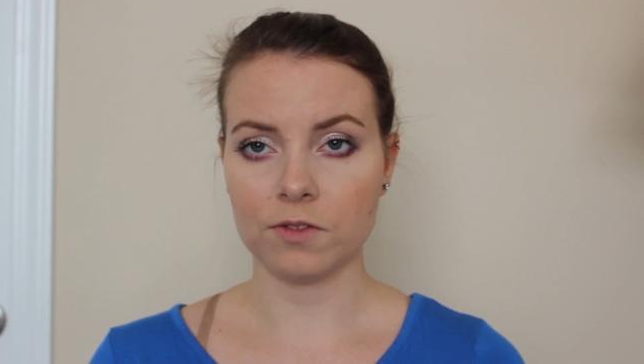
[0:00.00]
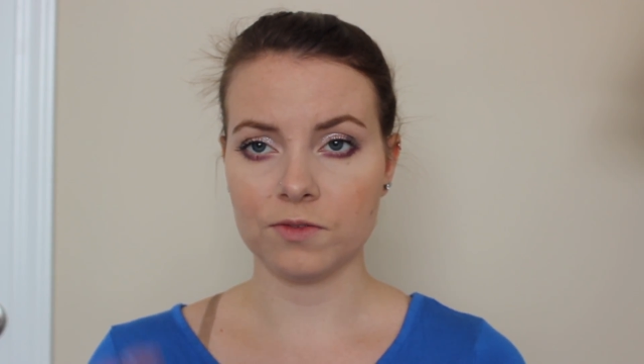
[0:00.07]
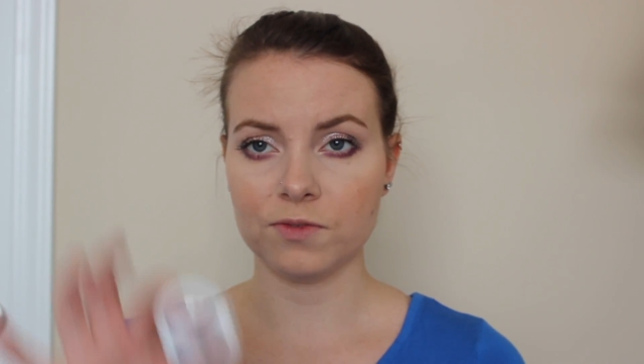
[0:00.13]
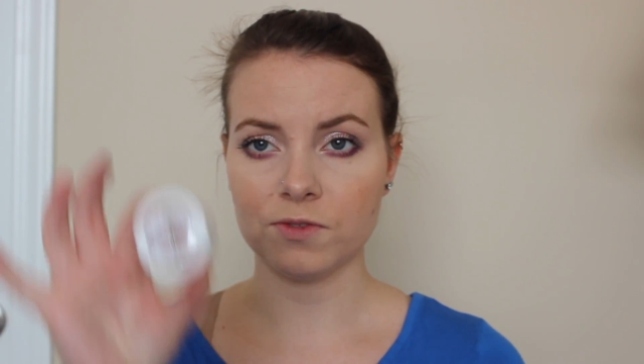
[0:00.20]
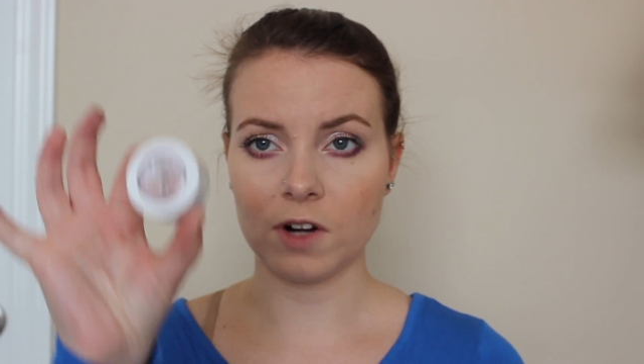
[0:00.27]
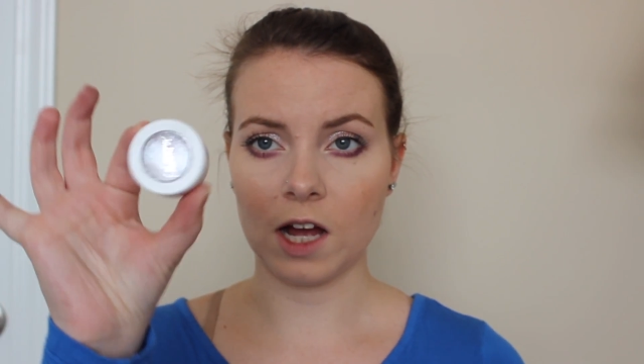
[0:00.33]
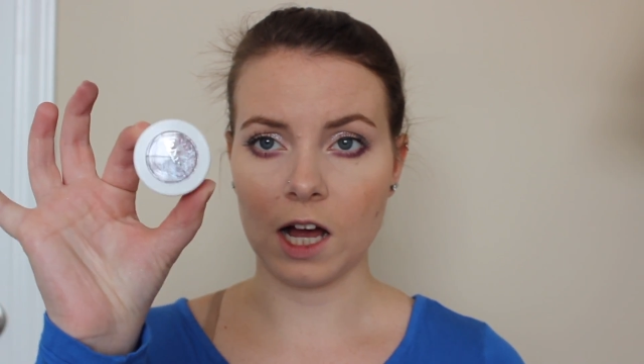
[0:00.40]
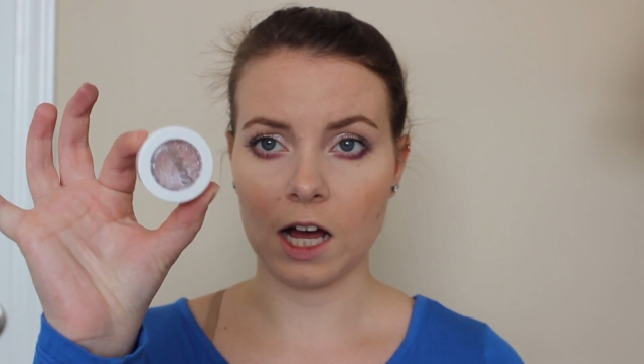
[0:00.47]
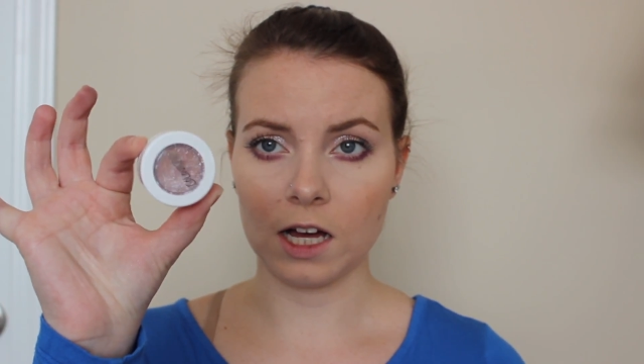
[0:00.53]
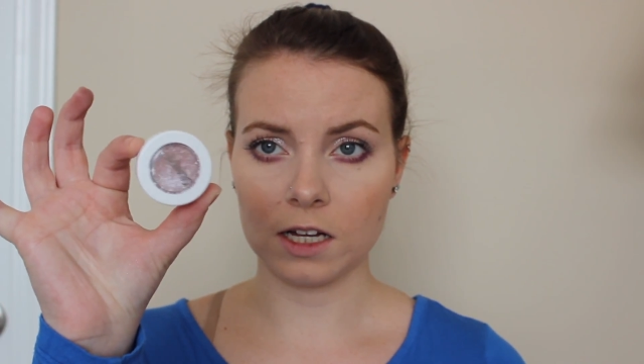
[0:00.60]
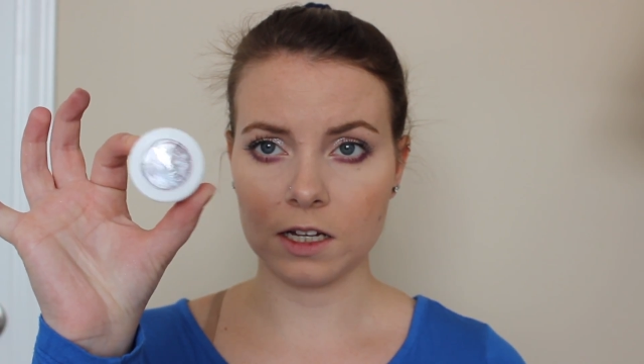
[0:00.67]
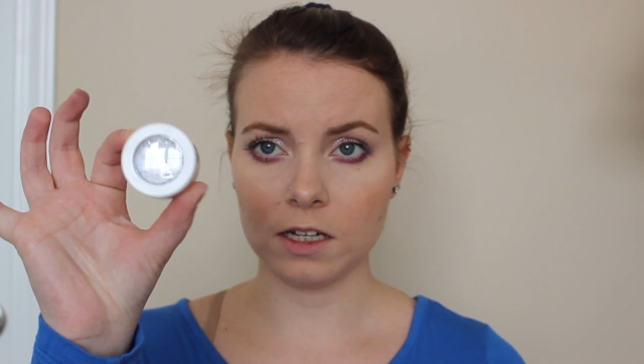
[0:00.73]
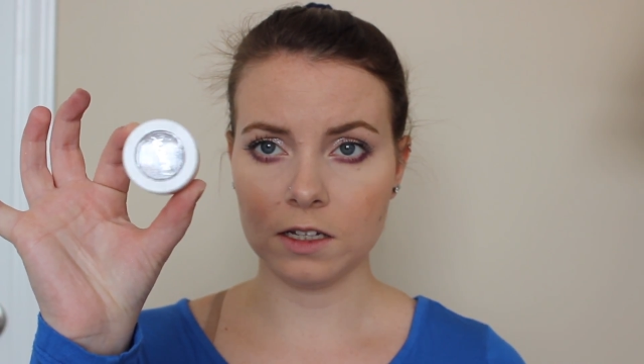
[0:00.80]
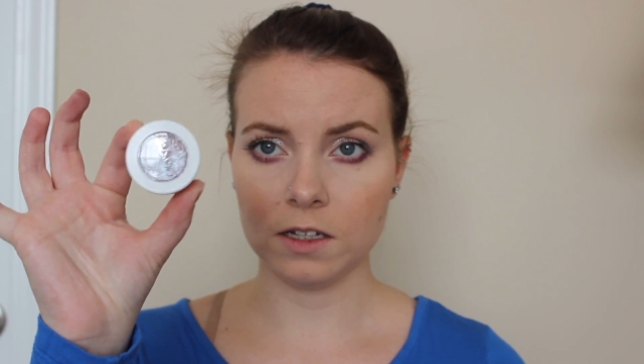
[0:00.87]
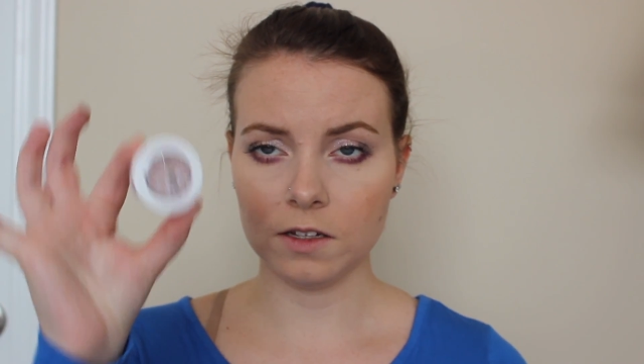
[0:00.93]

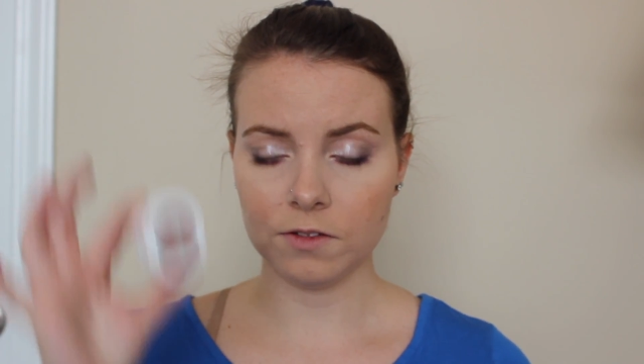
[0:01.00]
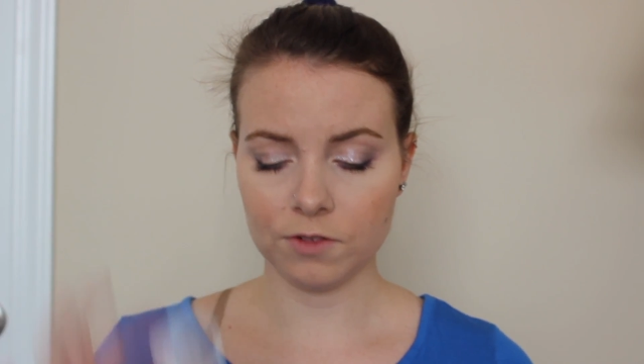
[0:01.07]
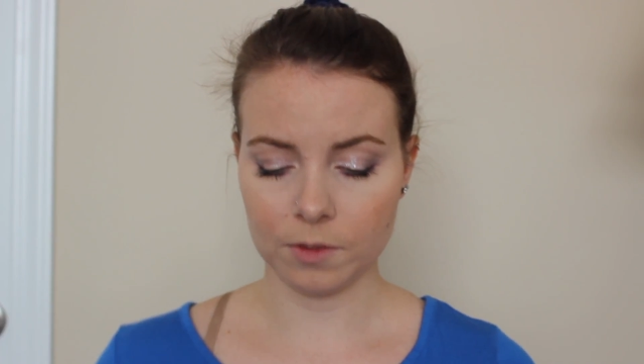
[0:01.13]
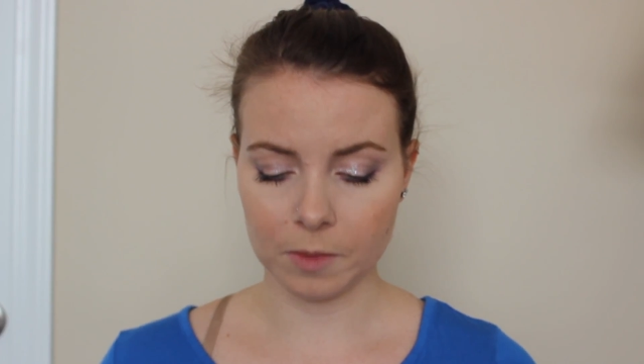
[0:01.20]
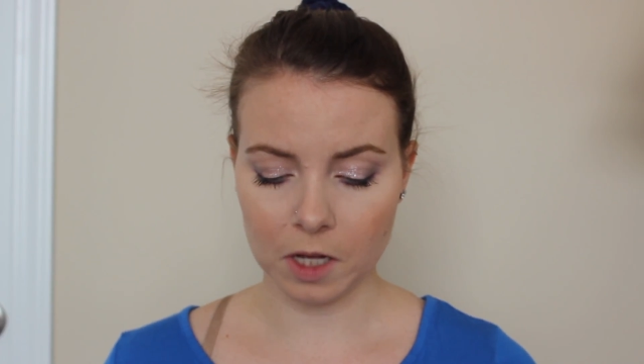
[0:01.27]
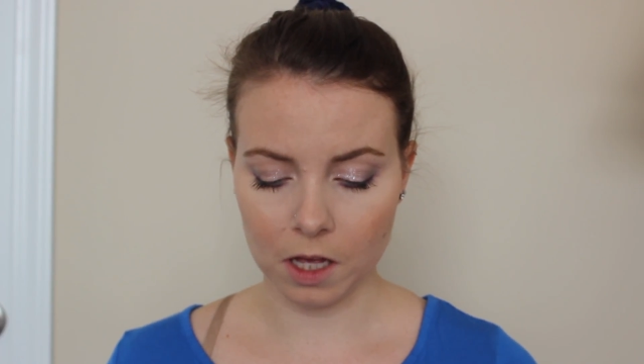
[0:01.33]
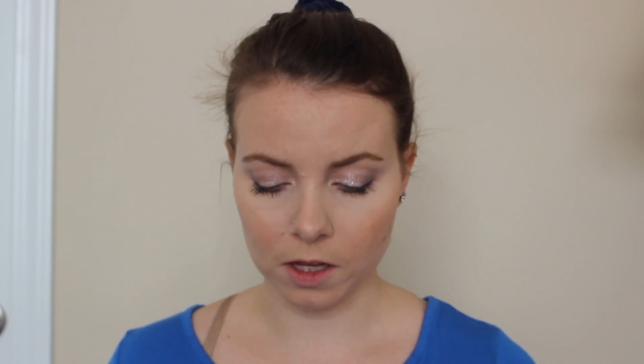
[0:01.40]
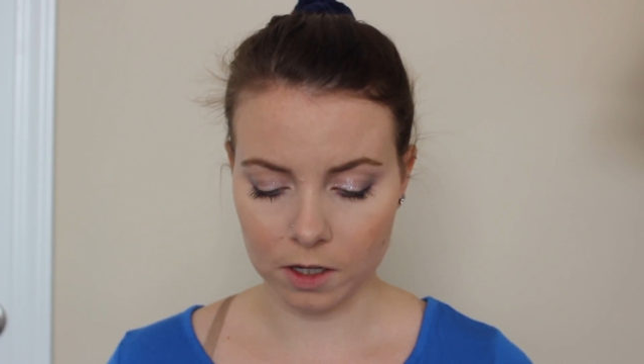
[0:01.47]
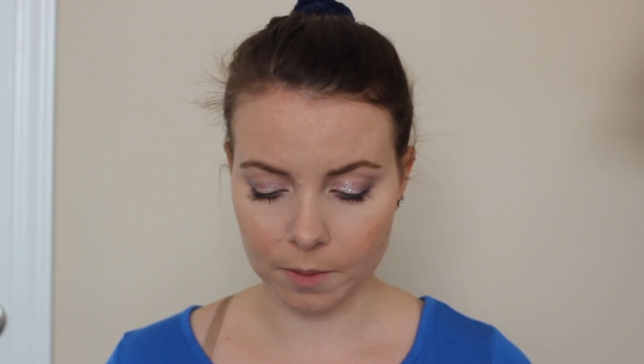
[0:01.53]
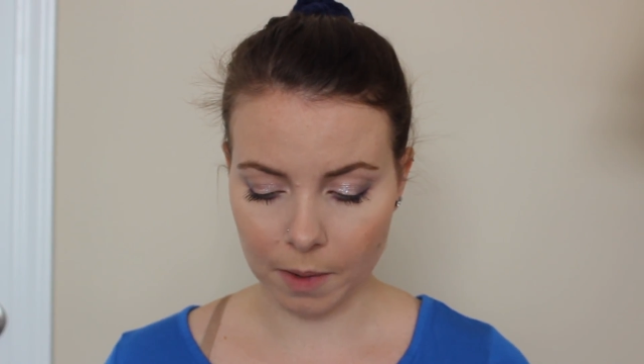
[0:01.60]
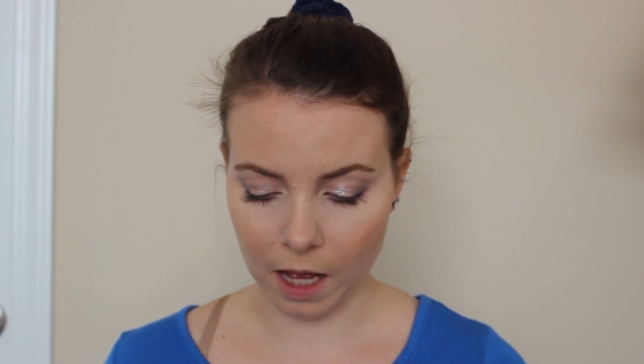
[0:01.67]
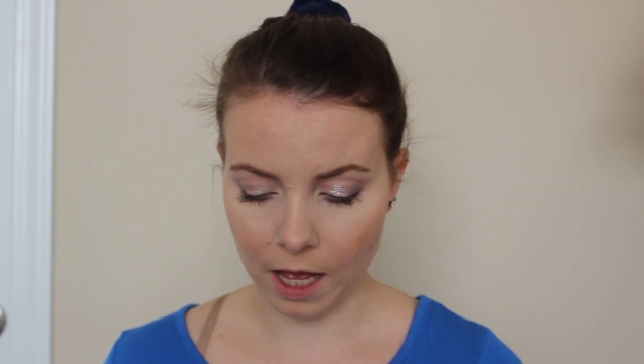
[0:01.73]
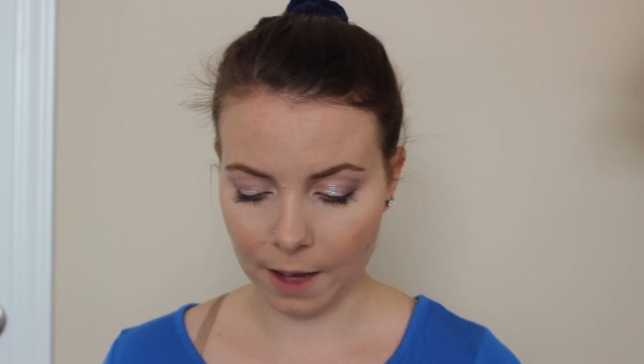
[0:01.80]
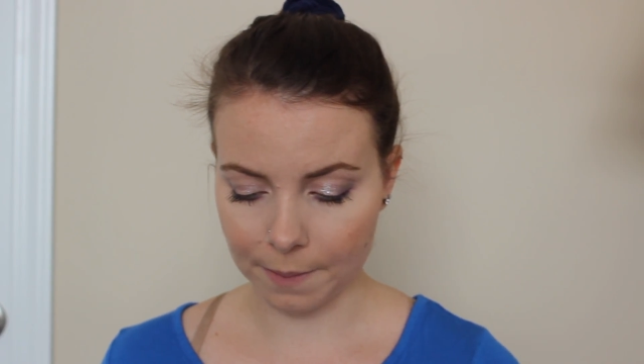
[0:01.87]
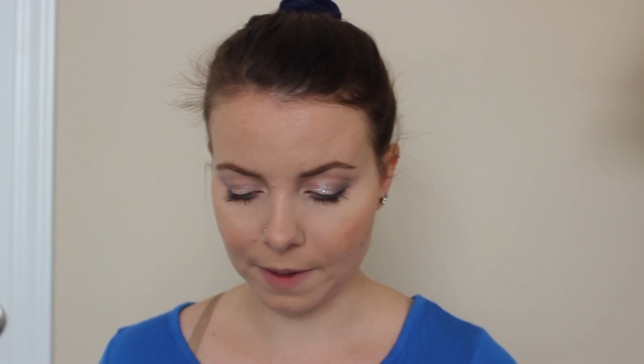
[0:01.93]
Frog from
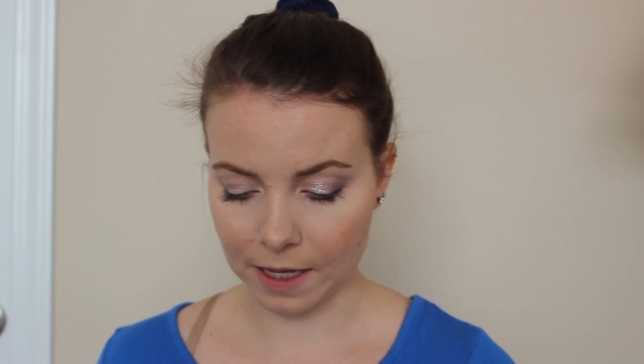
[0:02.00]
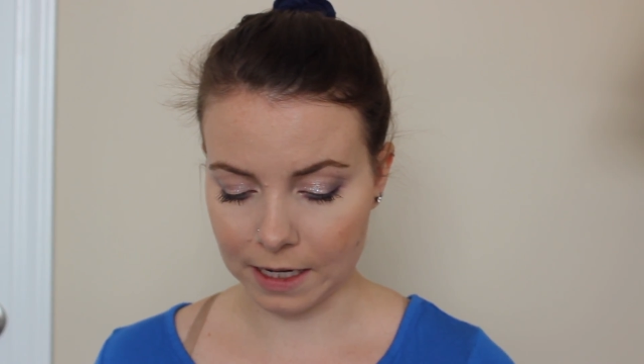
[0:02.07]
ColourPop,